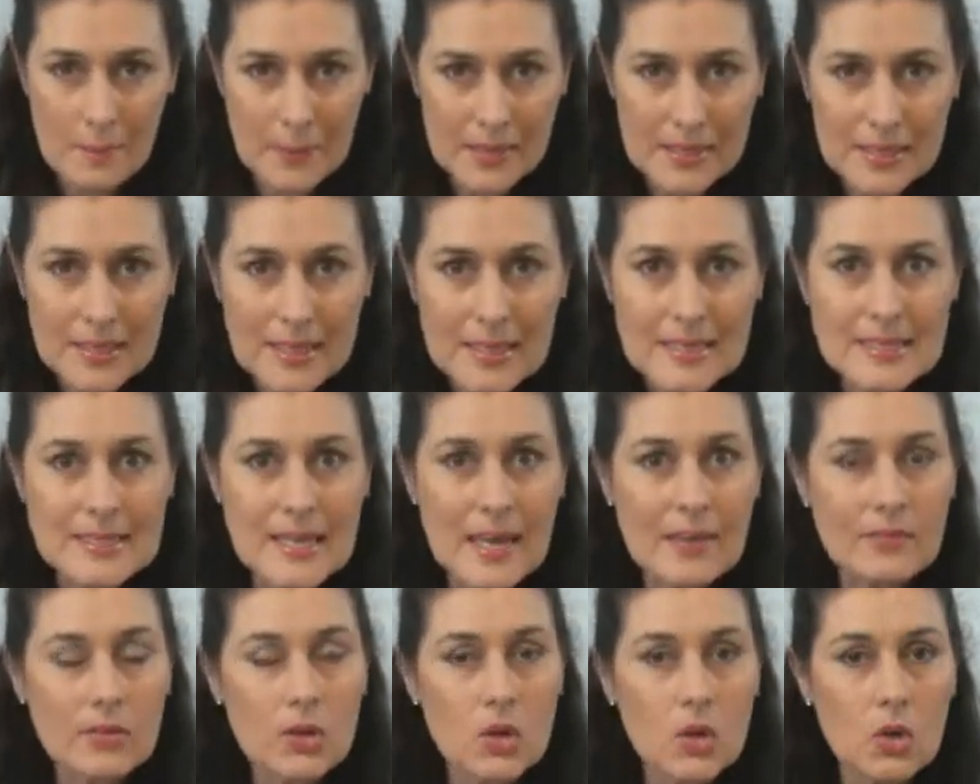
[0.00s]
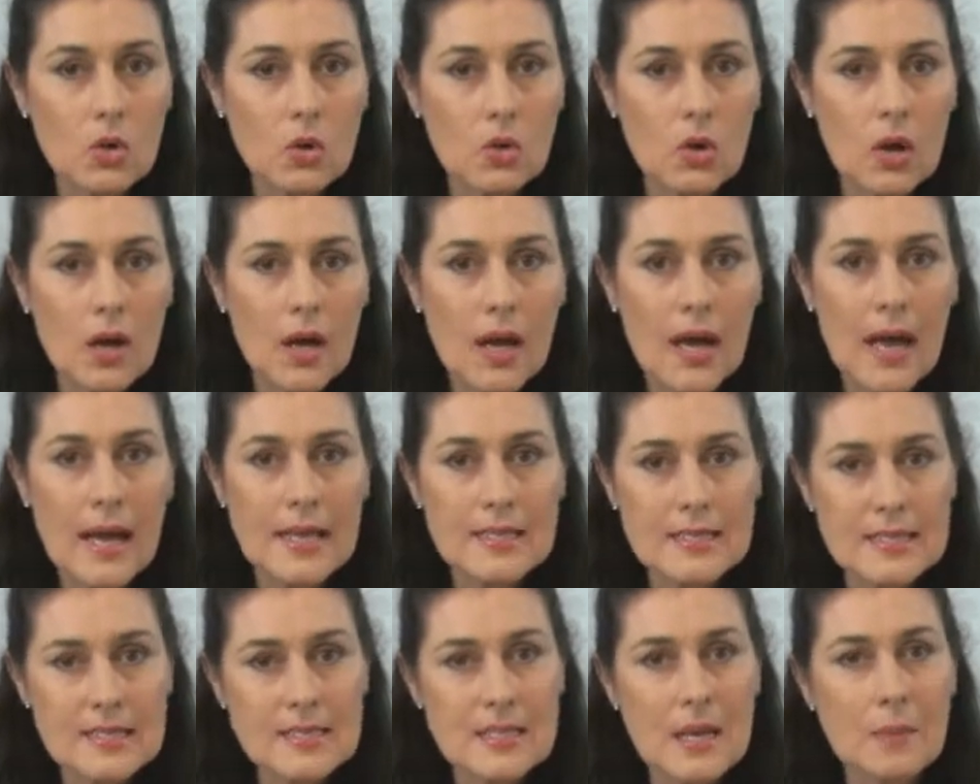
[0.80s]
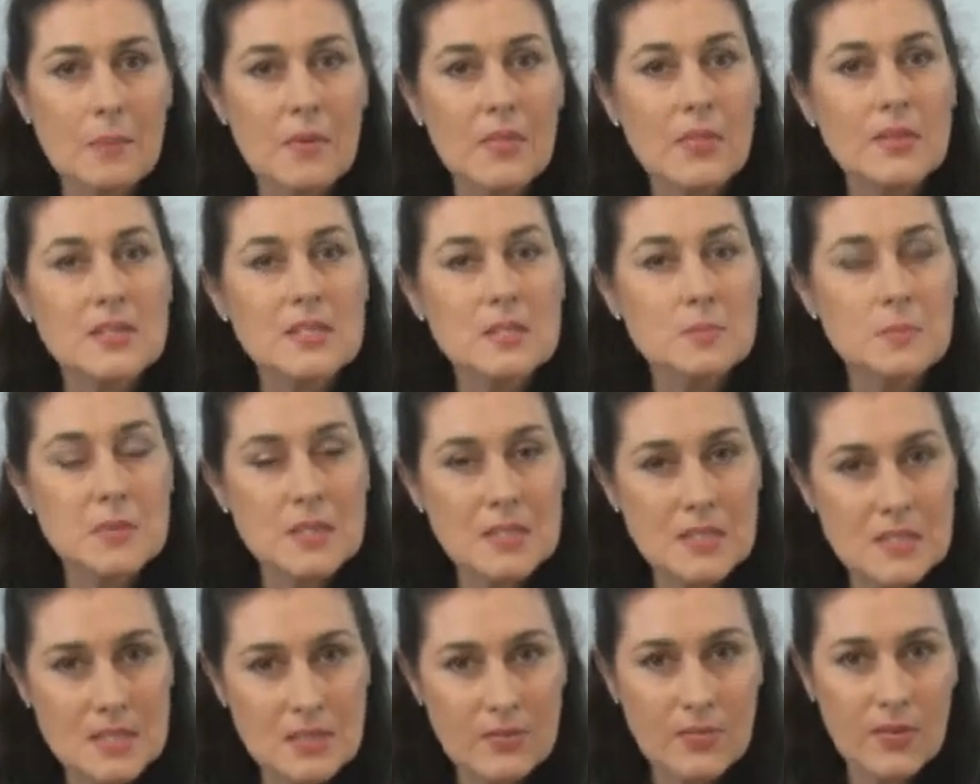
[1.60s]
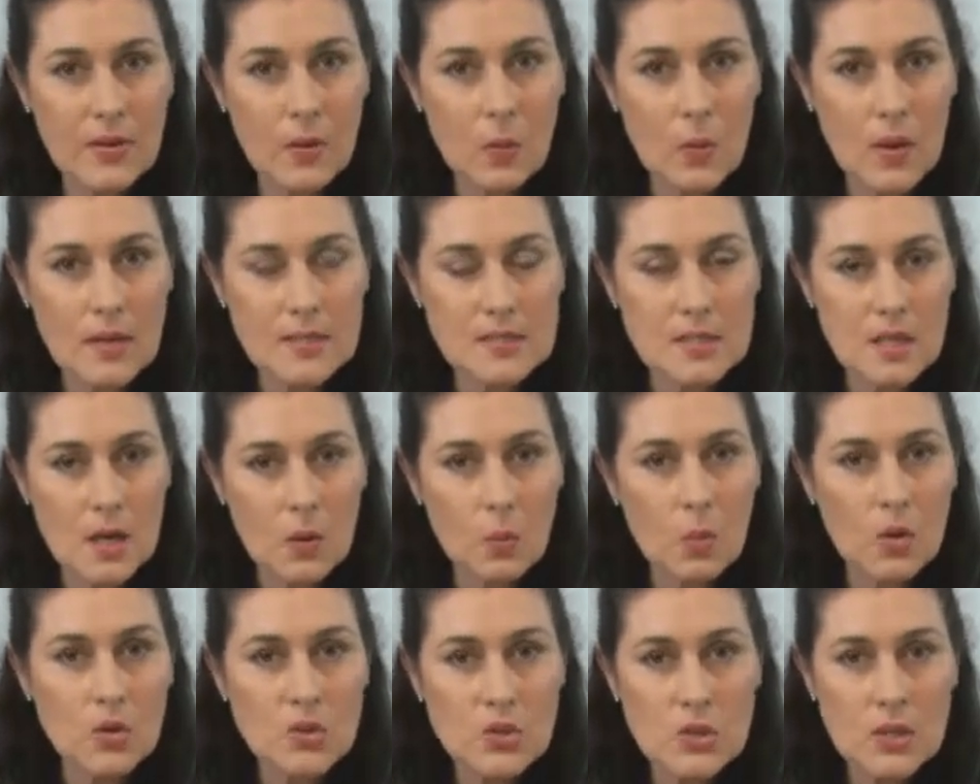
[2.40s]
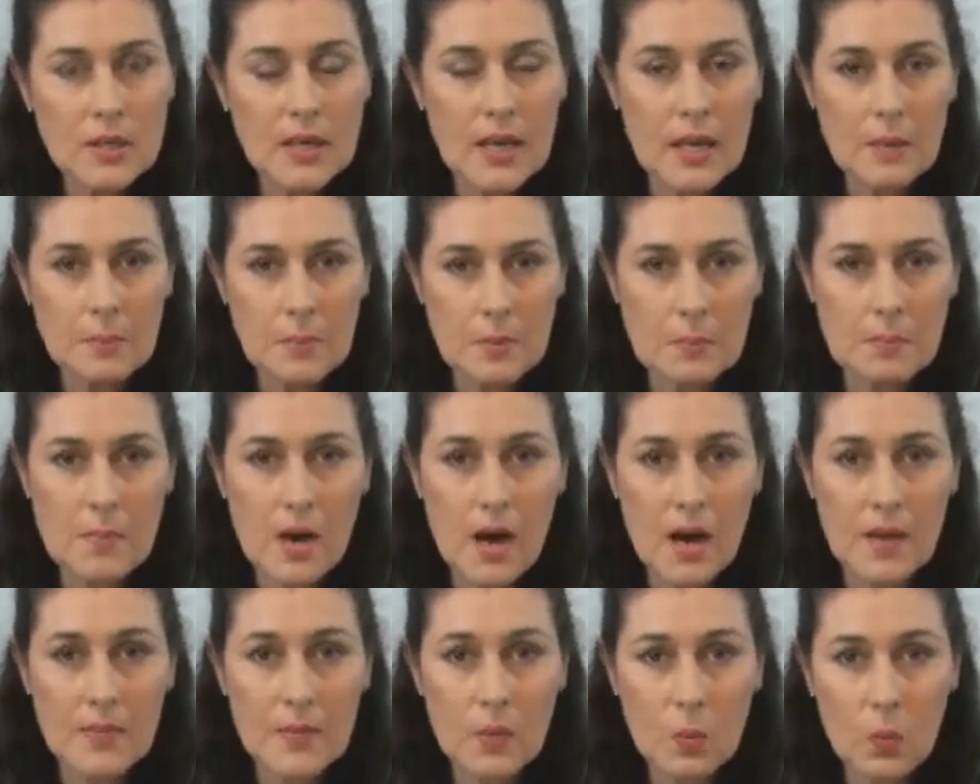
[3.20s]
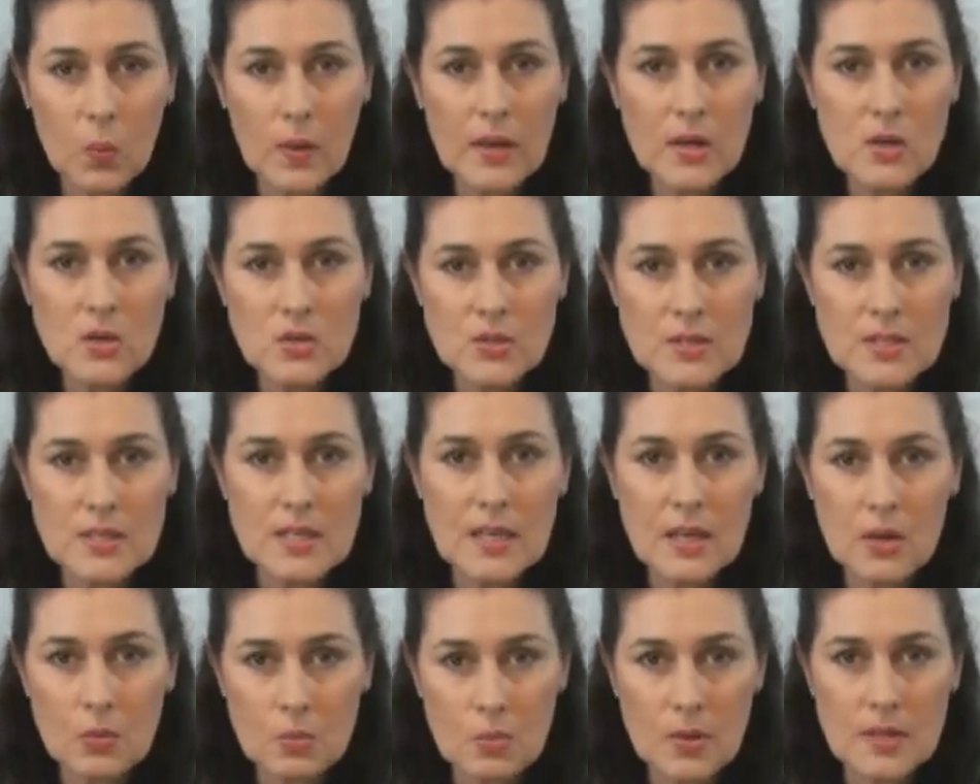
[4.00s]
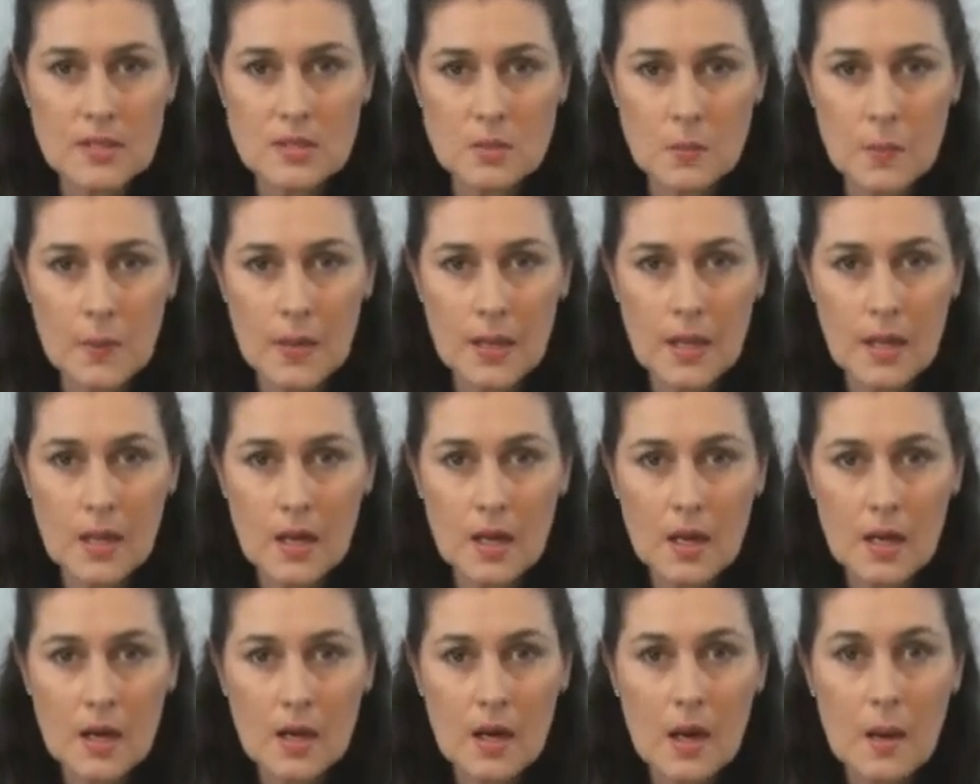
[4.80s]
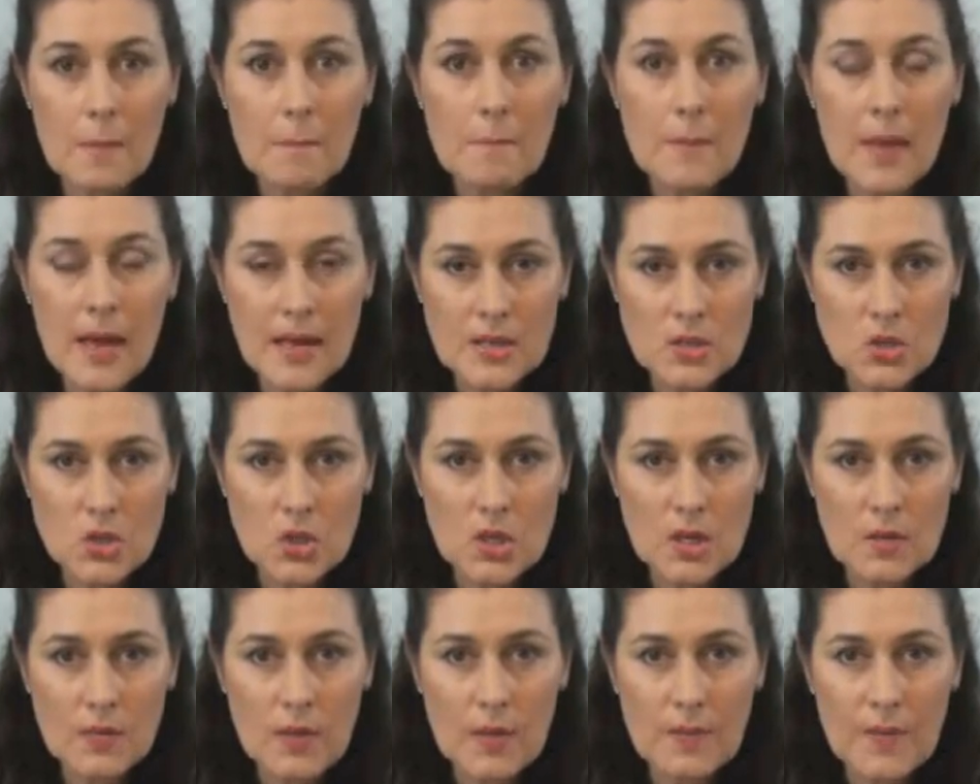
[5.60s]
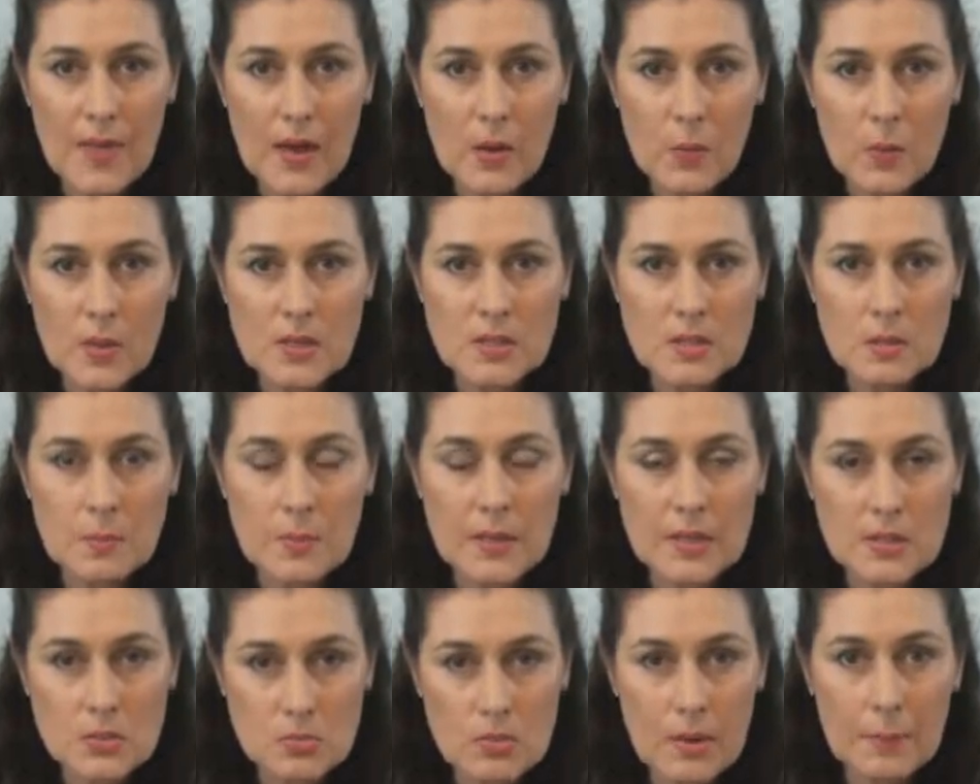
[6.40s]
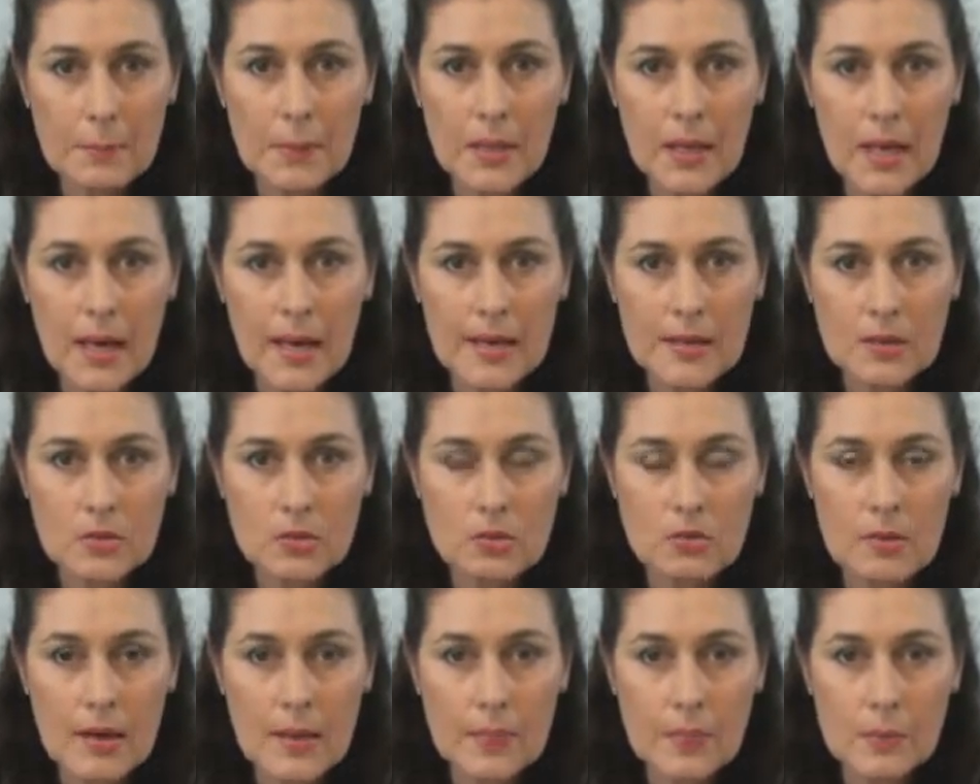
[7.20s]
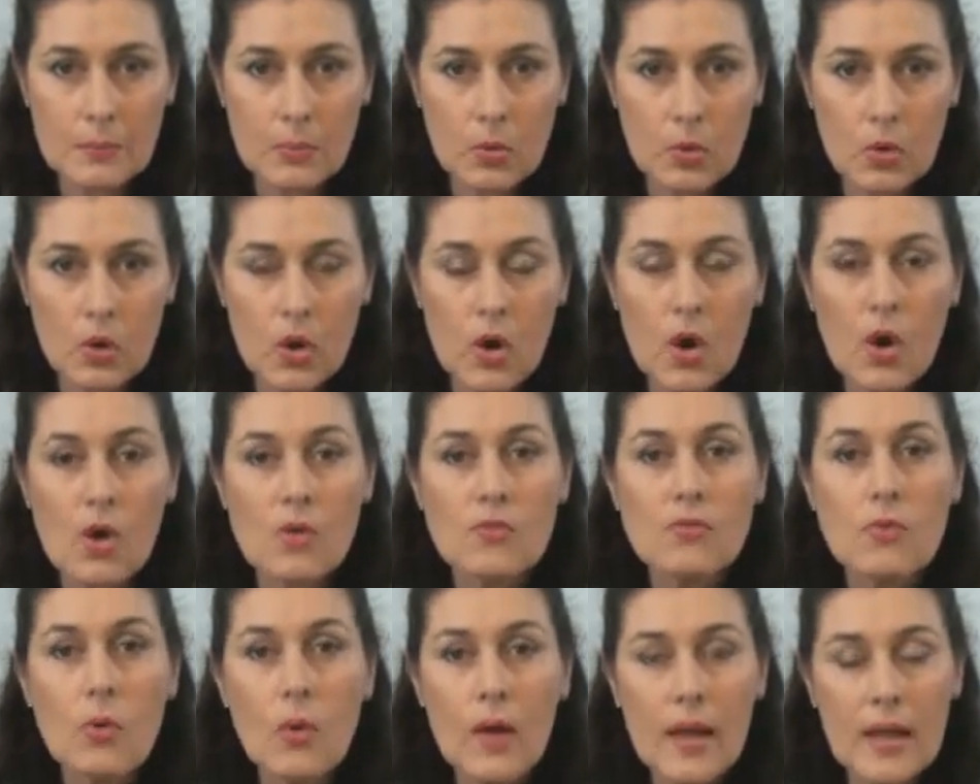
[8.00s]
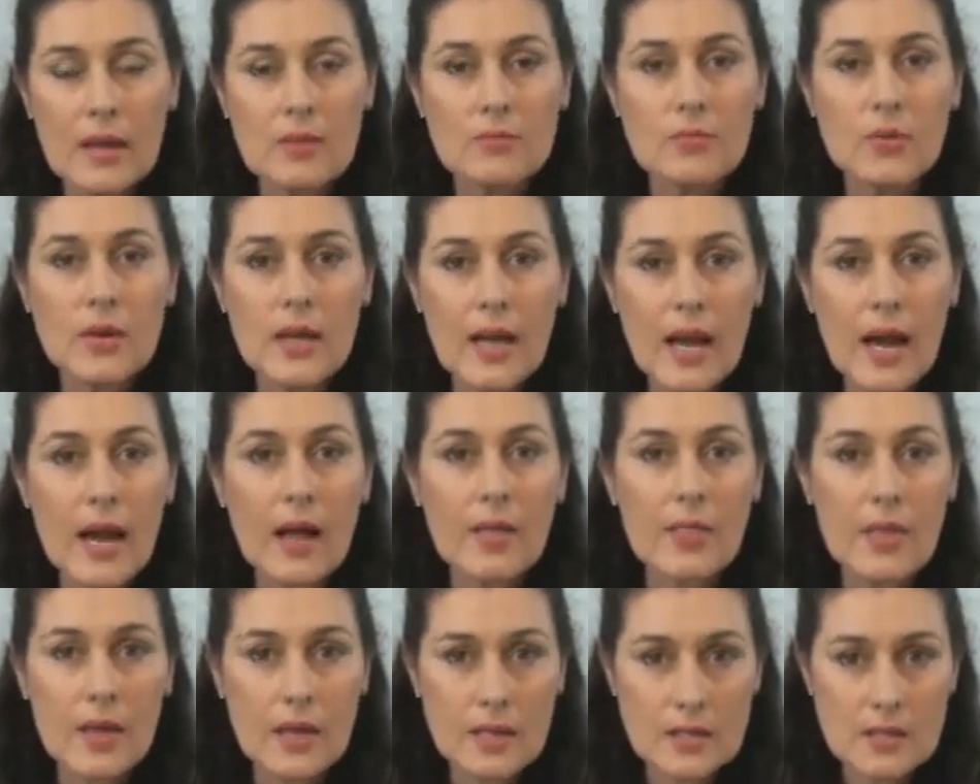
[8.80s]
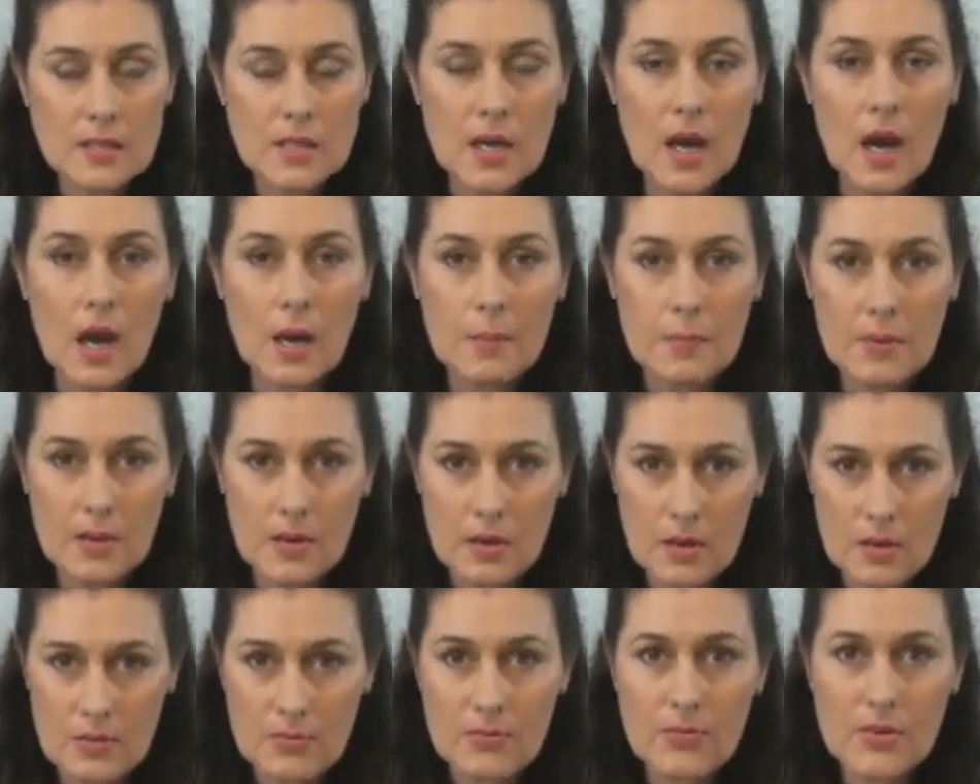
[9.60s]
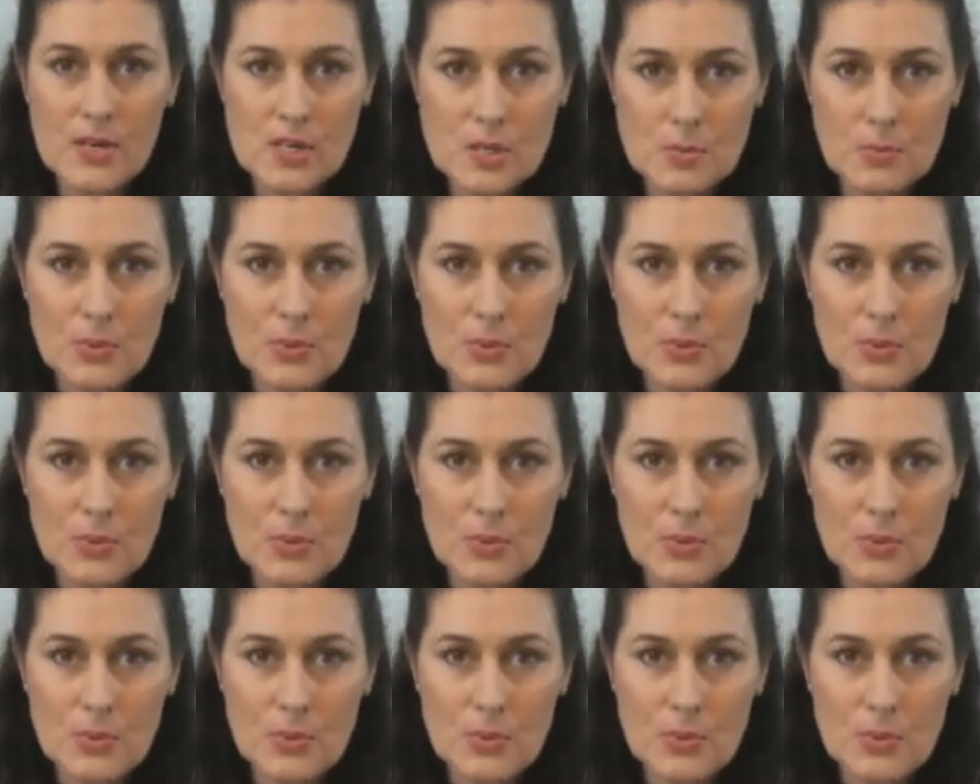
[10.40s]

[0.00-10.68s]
But let's have a look at some of the specific ones, and I want you to keep in mind that when you see a recipe, imagine that that recipe is replicated throughout the book for every other type of fresh